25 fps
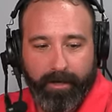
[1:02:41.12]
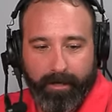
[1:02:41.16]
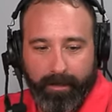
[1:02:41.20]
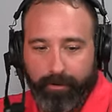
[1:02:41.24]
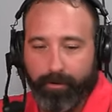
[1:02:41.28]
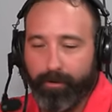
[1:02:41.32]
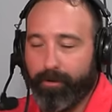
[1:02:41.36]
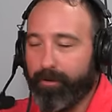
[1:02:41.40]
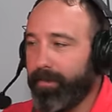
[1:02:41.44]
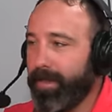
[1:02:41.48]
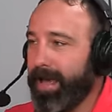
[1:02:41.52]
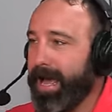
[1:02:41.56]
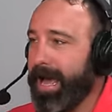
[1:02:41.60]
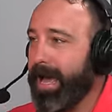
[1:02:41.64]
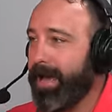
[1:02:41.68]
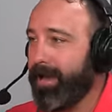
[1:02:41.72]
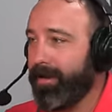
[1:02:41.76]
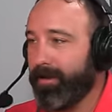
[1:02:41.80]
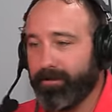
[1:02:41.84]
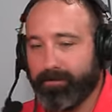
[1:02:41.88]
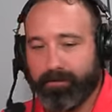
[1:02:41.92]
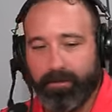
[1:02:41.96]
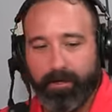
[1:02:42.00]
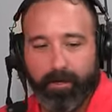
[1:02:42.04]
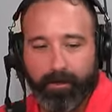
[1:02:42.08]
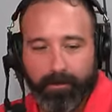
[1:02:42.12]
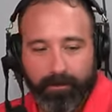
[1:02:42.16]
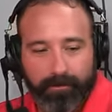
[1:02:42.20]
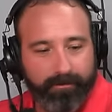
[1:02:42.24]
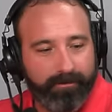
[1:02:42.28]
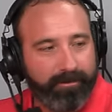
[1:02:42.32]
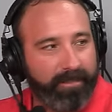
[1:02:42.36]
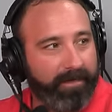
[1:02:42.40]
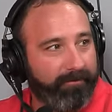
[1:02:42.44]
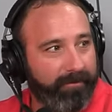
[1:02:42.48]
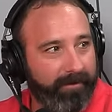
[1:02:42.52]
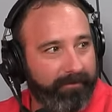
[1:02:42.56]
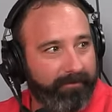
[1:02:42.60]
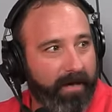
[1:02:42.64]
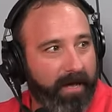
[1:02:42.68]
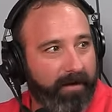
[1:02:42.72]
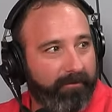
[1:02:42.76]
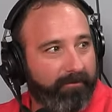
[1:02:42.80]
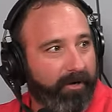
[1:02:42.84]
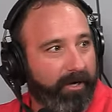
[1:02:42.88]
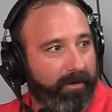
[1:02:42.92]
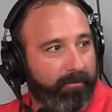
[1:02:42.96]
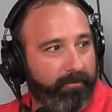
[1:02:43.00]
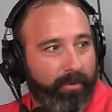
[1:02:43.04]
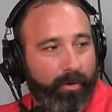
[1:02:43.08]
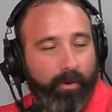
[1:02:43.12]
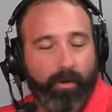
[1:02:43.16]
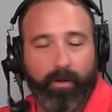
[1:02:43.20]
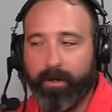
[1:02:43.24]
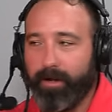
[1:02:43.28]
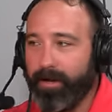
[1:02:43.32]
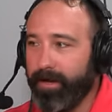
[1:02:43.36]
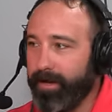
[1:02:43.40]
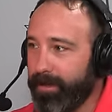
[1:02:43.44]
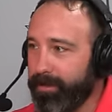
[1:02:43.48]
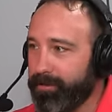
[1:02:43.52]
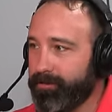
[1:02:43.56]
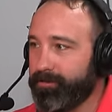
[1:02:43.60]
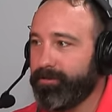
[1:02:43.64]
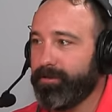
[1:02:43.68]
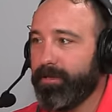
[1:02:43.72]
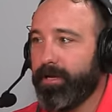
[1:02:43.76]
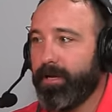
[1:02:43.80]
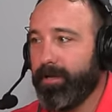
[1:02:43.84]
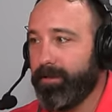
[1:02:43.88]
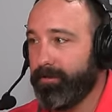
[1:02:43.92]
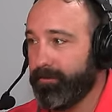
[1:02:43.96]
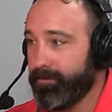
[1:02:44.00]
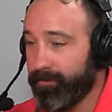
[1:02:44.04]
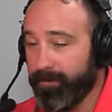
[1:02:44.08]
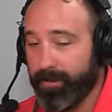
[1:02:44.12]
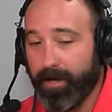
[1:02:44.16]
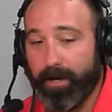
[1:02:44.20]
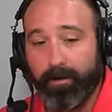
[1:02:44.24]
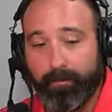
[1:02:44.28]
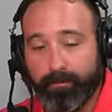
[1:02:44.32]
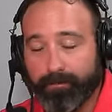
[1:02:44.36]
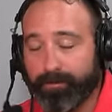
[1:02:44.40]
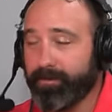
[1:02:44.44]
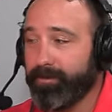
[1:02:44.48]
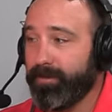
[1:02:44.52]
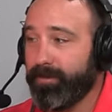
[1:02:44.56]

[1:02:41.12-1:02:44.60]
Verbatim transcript: and go to that, and it's a one seventy-five grain bullet, and it's it thumps.